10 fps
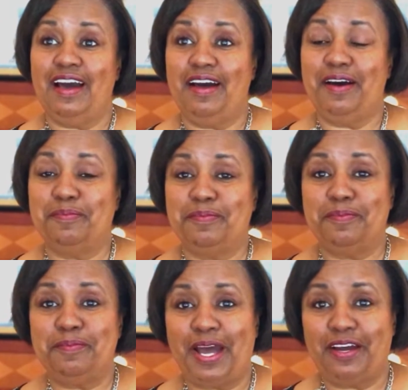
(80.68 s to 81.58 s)
um,
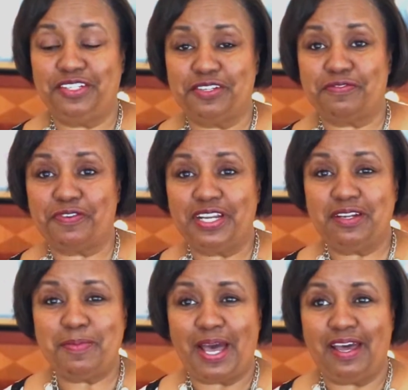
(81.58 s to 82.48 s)
by a dear
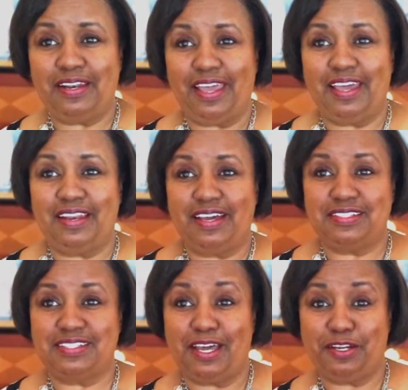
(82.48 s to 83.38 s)
friend of mine, and I
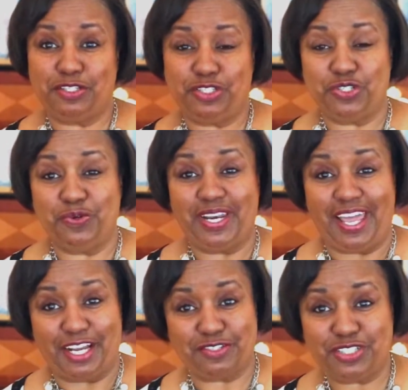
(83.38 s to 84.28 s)
decided to join.
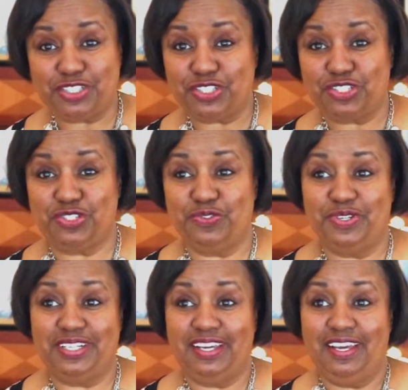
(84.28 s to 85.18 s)
I actually just
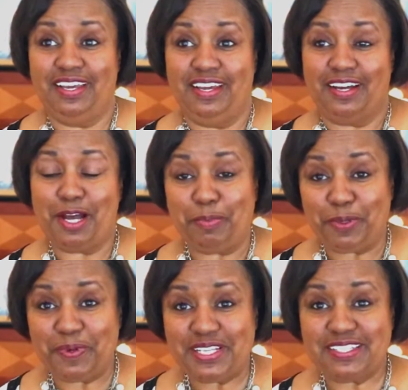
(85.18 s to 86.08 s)
joined a
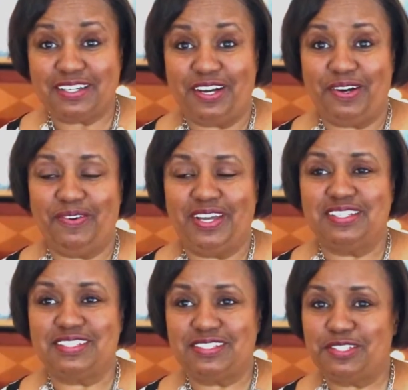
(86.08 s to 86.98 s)
couple of weeks ago
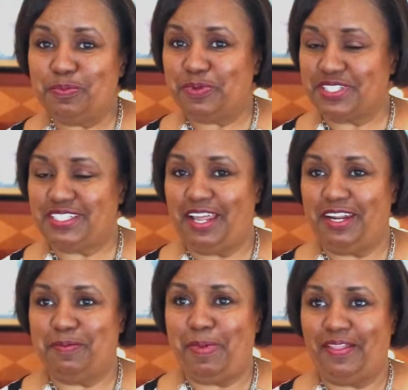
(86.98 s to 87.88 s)
and super
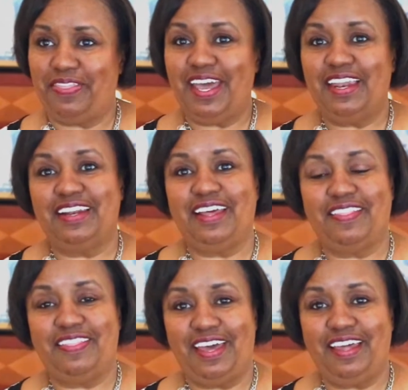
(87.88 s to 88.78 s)
excited about that. And
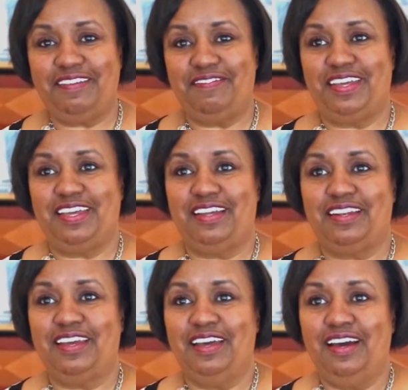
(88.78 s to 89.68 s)
at that event,
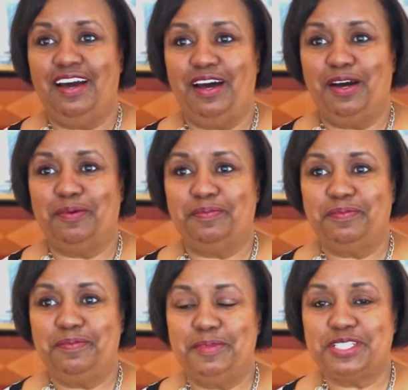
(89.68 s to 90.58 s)
um,
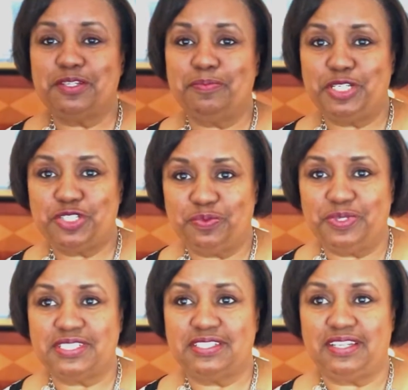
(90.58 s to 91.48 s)
Mr. Mitchell
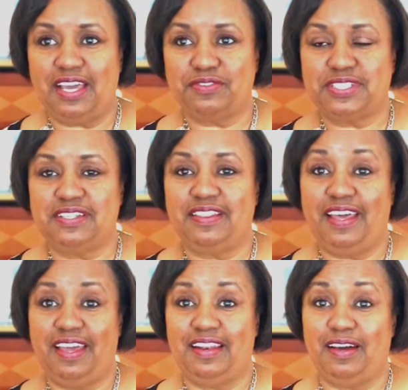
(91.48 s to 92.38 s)
was announcing
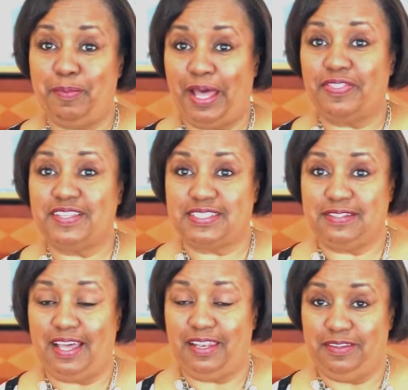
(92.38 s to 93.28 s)
that about this,
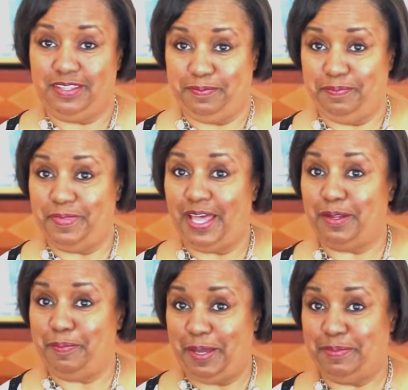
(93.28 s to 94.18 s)
the
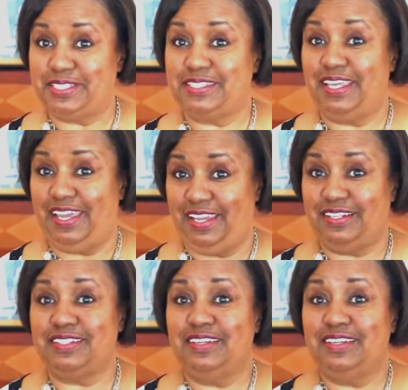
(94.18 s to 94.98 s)
Alabama State